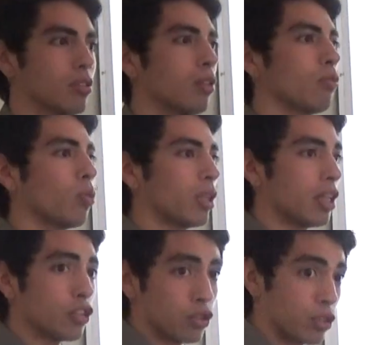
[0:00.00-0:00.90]
of what the
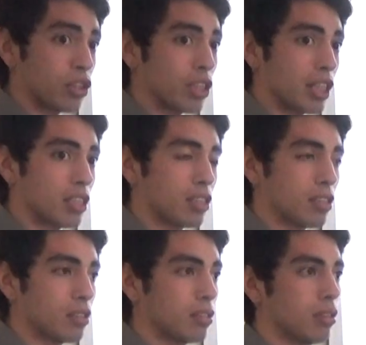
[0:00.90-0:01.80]
literature suggests,